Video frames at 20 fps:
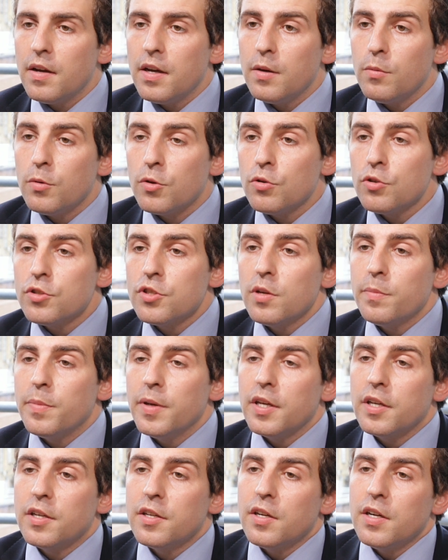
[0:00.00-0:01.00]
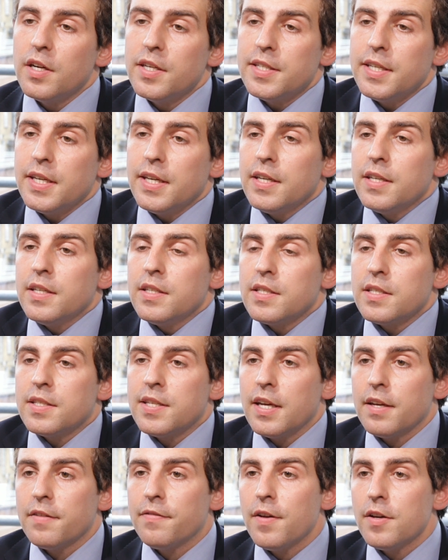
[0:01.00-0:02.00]
It would also be a good idea to
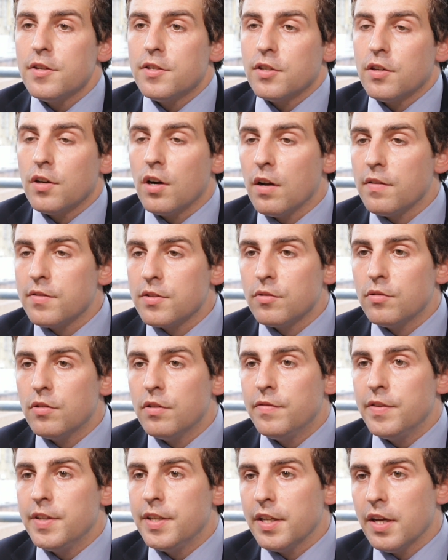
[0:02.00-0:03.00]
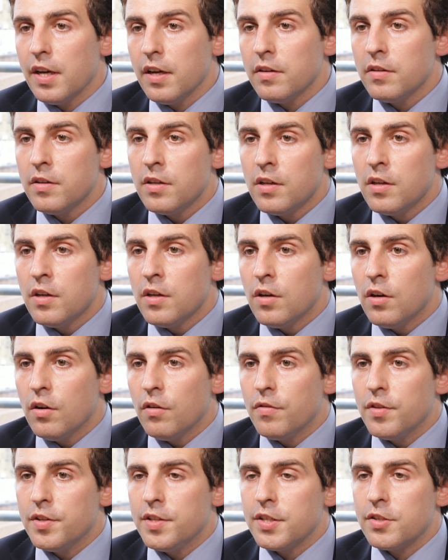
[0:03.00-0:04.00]
take photographs or a video
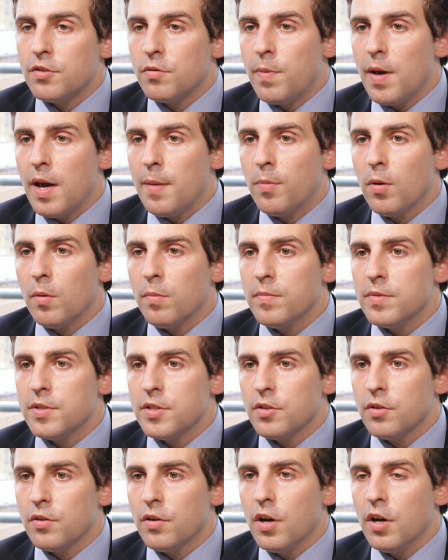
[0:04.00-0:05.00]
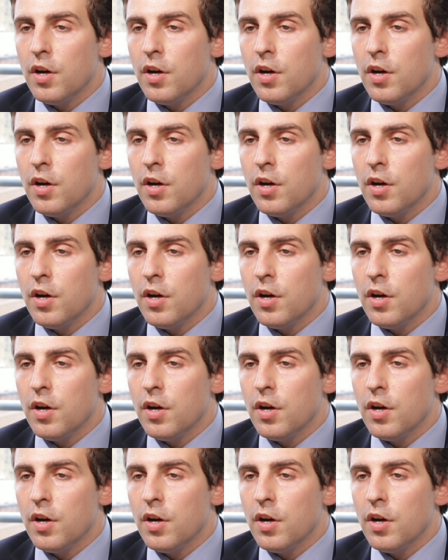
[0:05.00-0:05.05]
of the disrepair problems in your